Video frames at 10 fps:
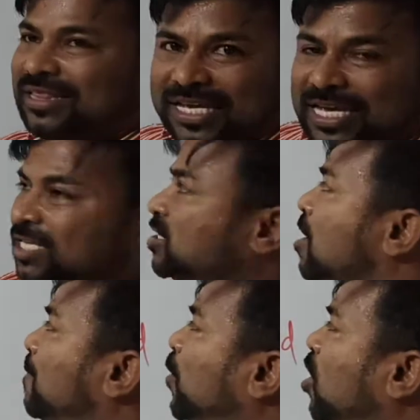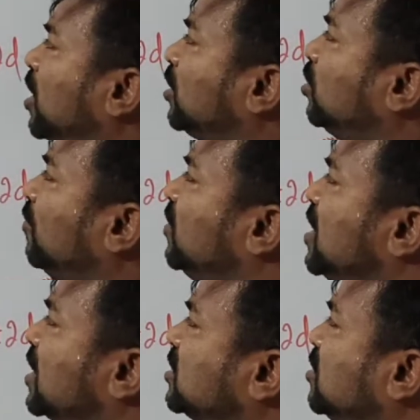this product of the
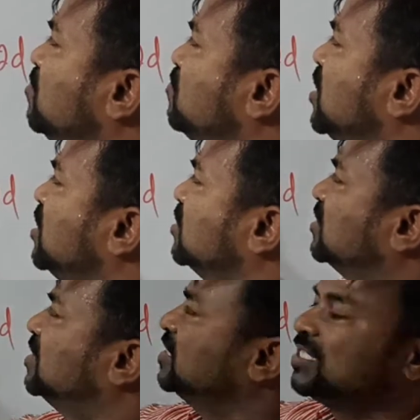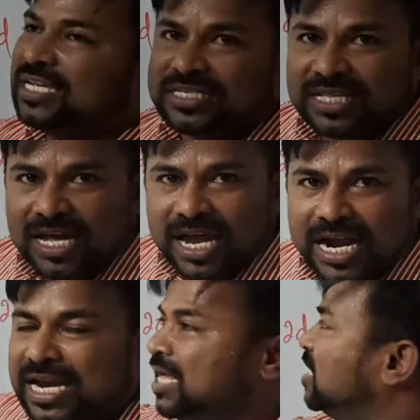extreme means this is the
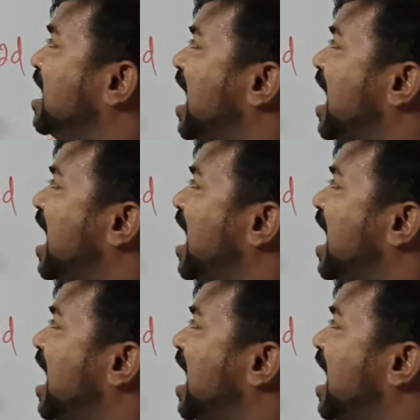ending